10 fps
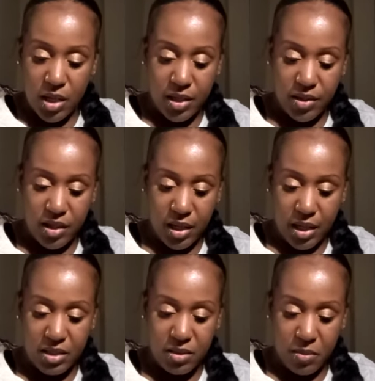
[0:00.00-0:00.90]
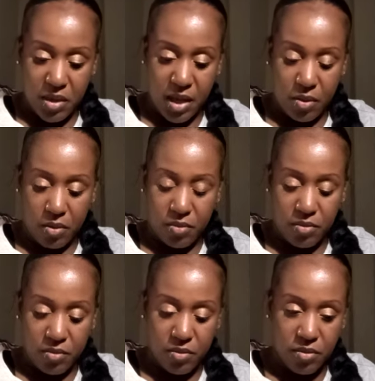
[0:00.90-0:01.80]
I think I got some of that on,
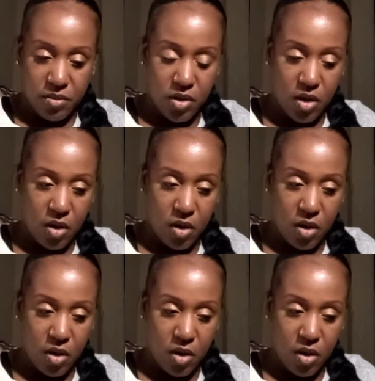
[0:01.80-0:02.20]
you